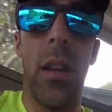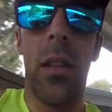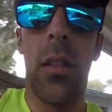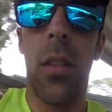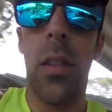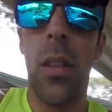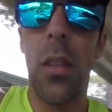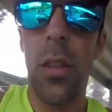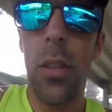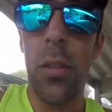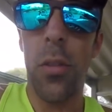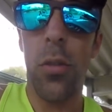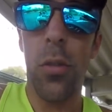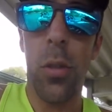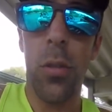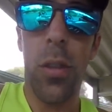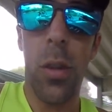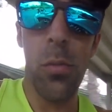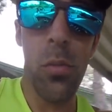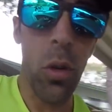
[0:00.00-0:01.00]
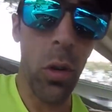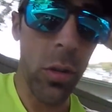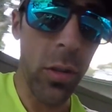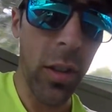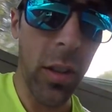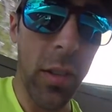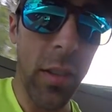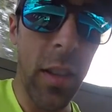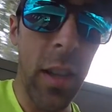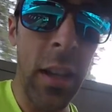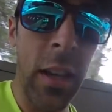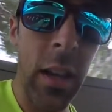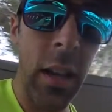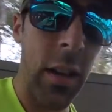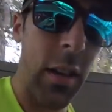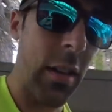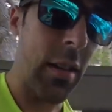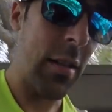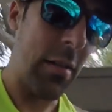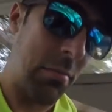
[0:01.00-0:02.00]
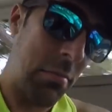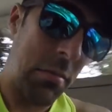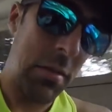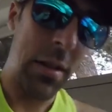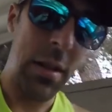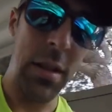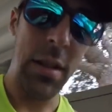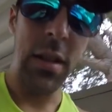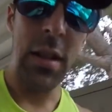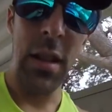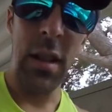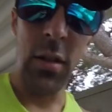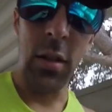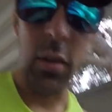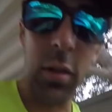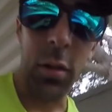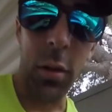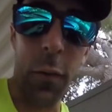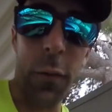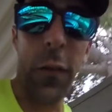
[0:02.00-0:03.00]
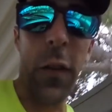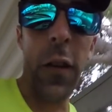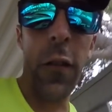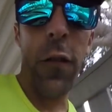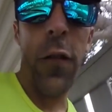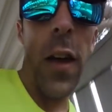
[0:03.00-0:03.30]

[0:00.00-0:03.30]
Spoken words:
So these are the shorts I broke 16 in. Just a little fun